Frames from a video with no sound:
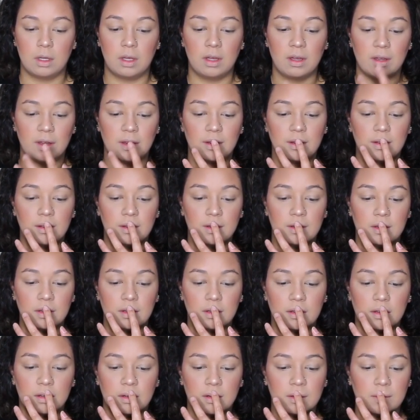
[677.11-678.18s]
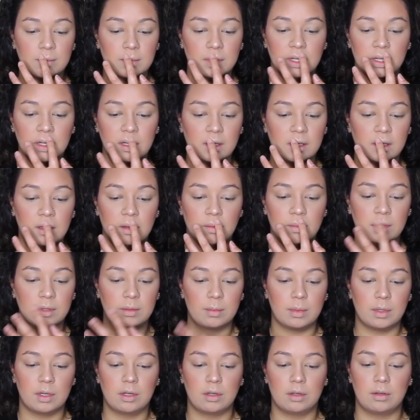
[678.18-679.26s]
And on my Cupid
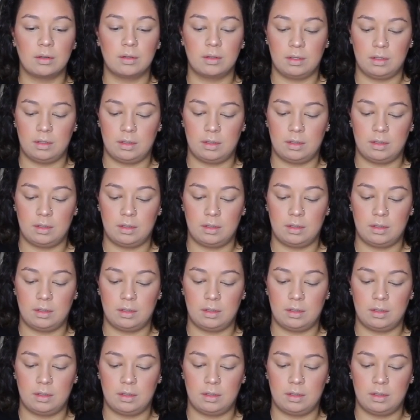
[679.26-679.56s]
bow.